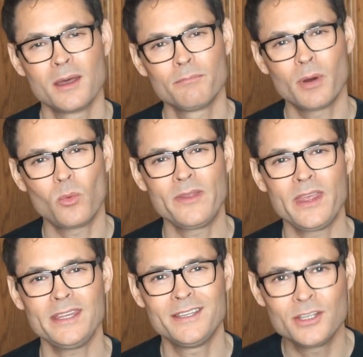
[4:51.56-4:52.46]
But when
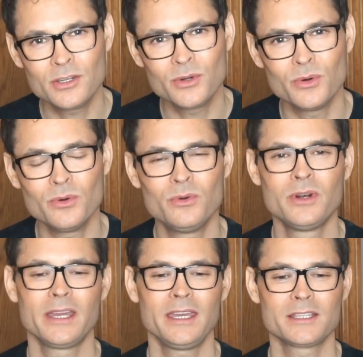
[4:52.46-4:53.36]
they do,
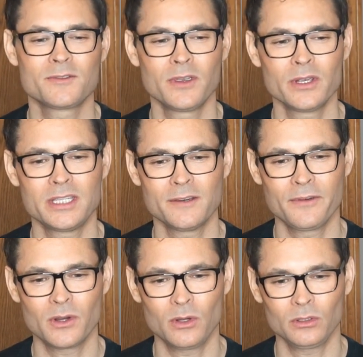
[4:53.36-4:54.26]
it's very
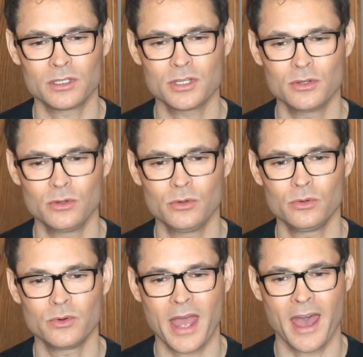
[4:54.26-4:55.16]
difficult
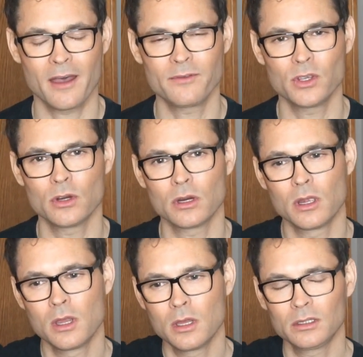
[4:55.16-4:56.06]
to have
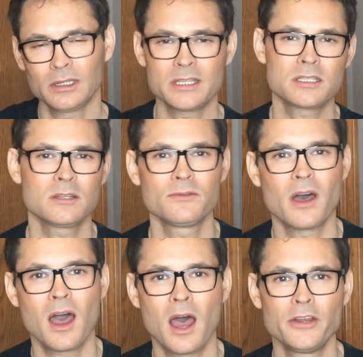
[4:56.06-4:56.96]
your list of
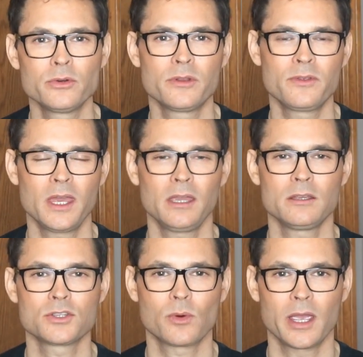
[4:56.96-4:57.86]
100
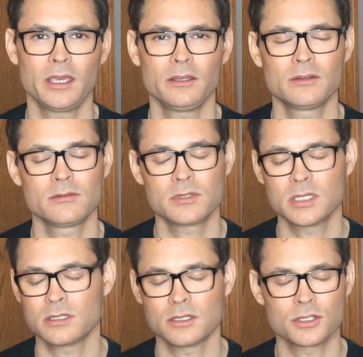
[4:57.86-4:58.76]
things, right,
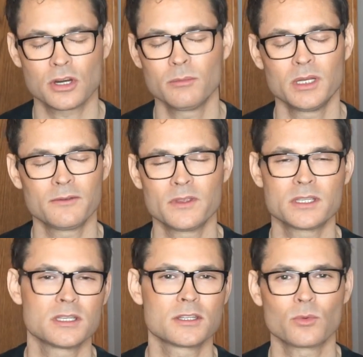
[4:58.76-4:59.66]
to determine if
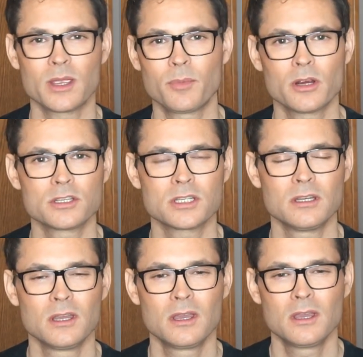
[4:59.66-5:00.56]
this is the right
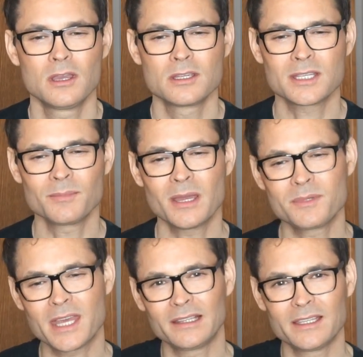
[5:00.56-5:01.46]
person.
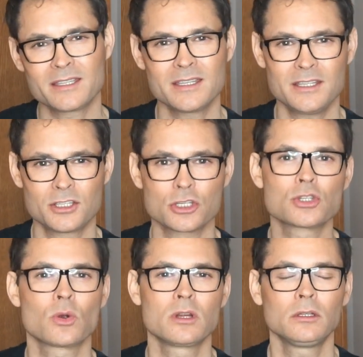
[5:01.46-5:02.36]
Sometimes that list needs to
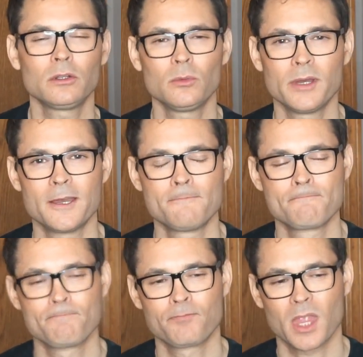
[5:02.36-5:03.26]
shorten a little bit.
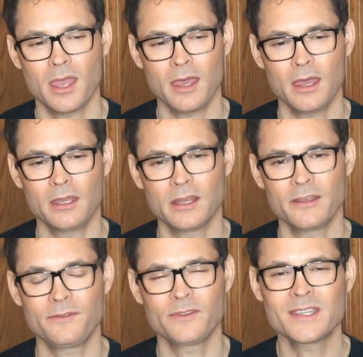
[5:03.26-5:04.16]
And
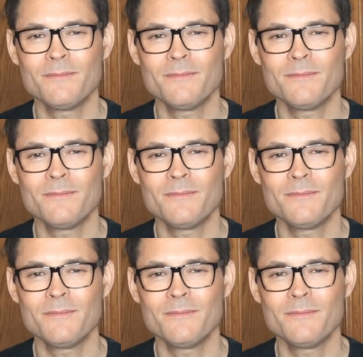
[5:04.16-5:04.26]
to